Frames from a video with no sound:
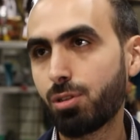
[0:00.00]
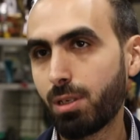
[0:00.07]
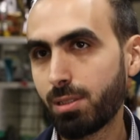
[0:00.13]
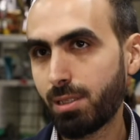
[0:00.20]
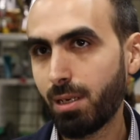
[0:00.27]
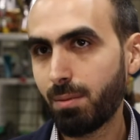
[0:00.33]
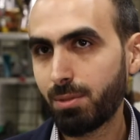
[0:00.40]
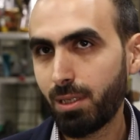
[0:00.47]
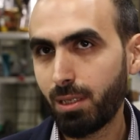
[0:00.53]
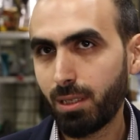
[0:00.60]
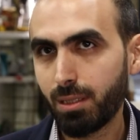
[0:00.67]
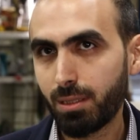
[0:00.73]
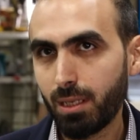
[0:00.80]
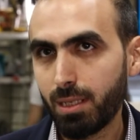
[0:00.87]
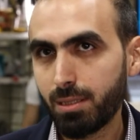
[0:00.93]
We
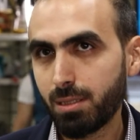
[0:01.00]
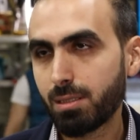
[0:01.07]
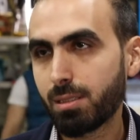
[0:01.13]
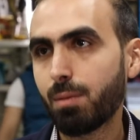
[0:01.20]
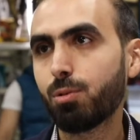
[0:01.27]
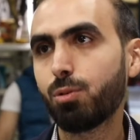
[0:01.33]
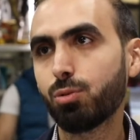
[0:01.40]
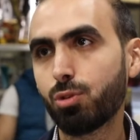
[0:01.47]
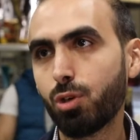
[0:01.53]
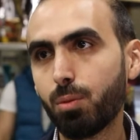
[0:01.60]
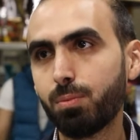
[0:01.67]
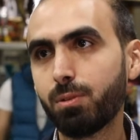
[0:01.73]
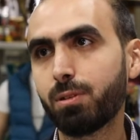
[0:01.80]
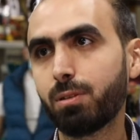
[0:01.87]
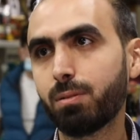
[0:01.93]
consider it to be one of
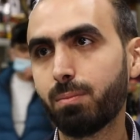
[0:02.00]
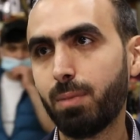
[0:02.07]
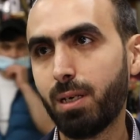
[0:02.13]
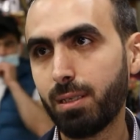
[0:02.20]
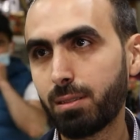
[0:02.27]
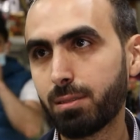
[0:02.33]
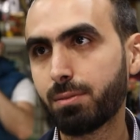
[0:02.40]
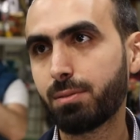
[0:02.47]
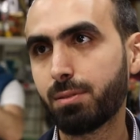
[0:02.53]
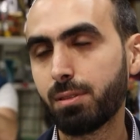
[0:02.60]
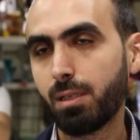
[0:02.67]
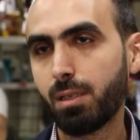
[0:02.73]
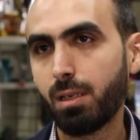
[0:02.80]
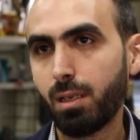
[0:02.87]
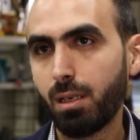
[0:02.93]
the most convenient
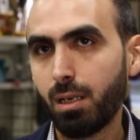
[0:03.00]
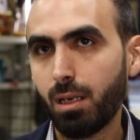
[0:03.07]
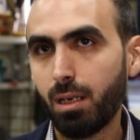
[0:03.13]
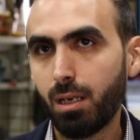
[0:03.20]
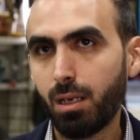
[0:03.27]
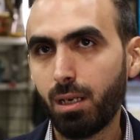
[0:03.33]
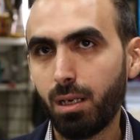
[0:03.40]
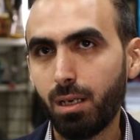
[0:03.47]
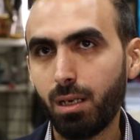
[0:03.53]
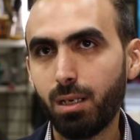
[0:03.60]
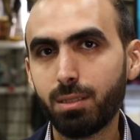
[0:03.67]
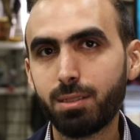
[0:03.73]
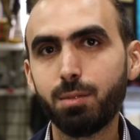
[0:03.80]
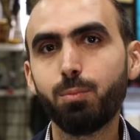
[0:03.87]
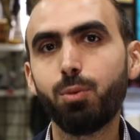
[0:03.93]
banks,
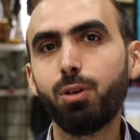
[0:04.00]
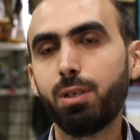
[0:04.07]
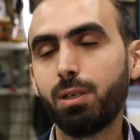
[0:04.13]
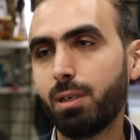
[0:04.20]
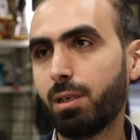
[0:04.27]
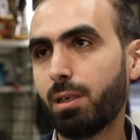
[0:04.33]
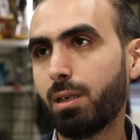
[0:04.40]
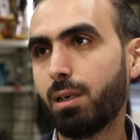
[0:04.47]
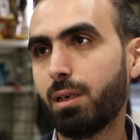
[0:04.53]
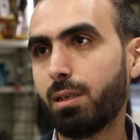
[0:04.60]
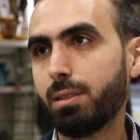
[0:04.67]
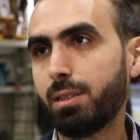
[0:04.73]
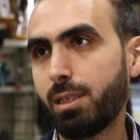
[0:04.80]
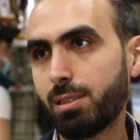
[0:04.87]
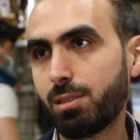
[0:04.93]
especially
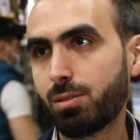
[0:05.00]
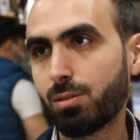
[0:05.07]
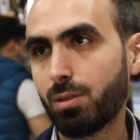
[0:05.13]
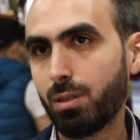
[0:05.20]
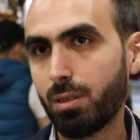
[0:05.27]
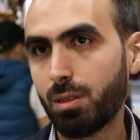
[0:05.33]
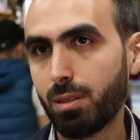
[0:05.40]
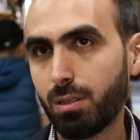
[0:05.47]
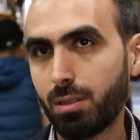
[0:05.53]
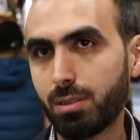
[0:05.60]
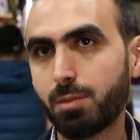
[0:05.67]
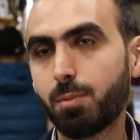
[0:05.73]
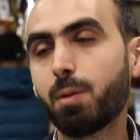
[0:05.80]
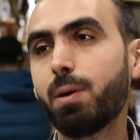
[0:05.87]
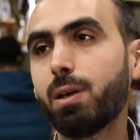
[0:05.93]
as Sberbank
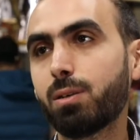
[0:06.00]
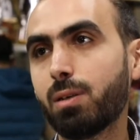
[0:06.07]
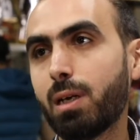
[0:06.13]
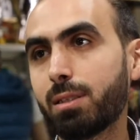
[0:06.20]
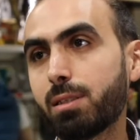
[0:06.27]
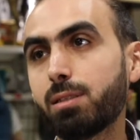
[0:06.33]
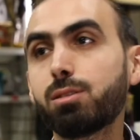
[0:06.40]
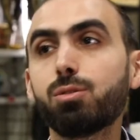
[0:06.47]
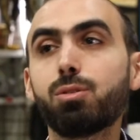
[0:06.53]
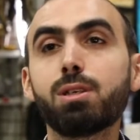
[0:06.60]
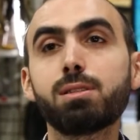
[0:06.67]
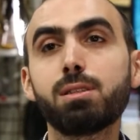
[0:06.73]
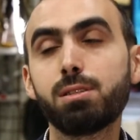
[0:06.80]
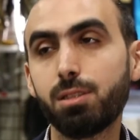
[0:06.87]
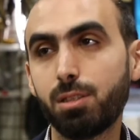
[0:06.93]
has opened here
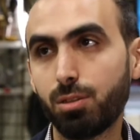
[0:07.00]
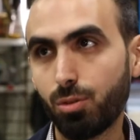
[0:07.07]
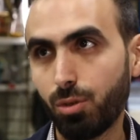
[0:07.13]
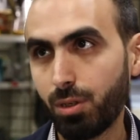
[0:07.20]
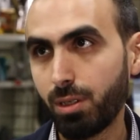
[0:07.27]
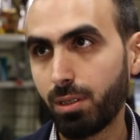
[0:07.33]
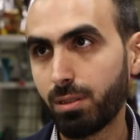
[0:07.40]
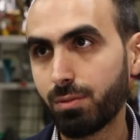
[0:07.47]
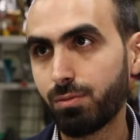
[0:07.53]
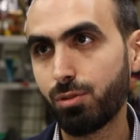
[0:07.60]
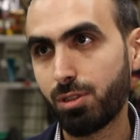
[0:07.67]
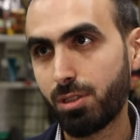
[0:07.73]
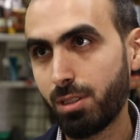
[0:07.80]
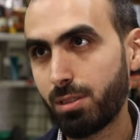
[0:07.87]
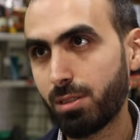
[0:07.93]
at Food City.
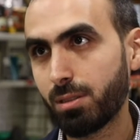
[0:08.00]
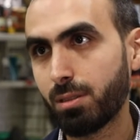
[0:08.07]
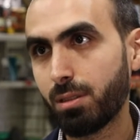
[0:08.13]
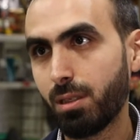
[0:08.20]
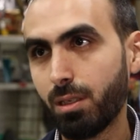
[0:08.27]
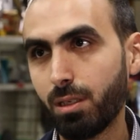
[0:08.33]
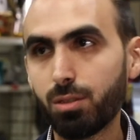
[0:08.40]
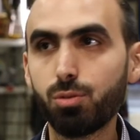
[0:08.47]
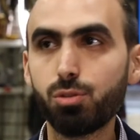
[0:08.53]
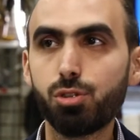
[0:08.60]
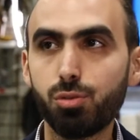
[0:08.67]
It's very